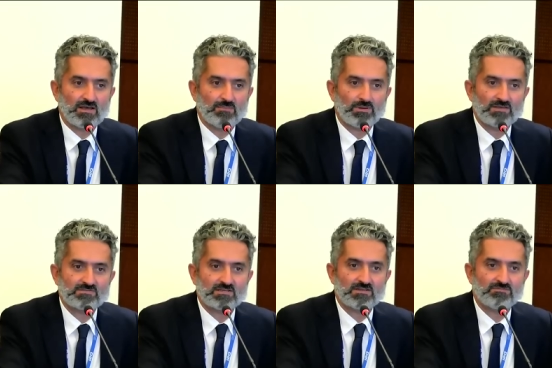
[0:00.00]
play
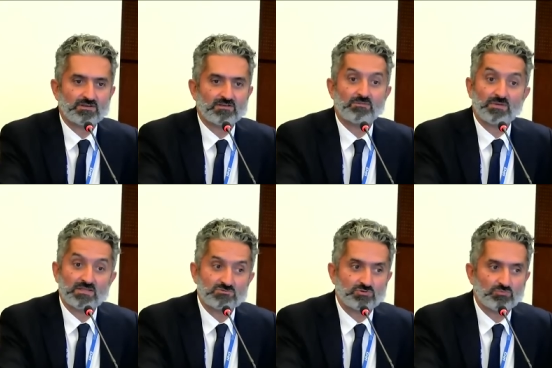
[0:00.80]
significant and
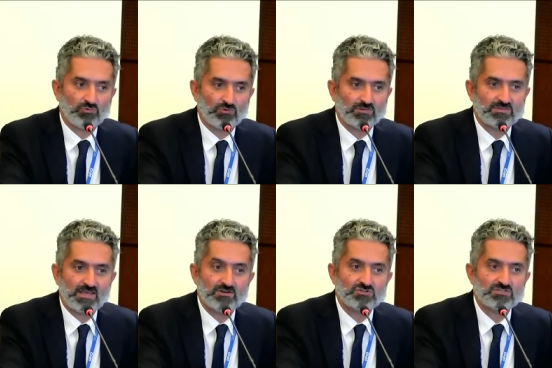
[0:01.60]
mainstream role in the
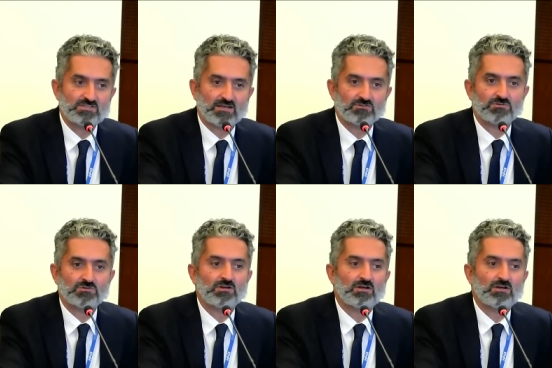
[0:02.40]
energy sector,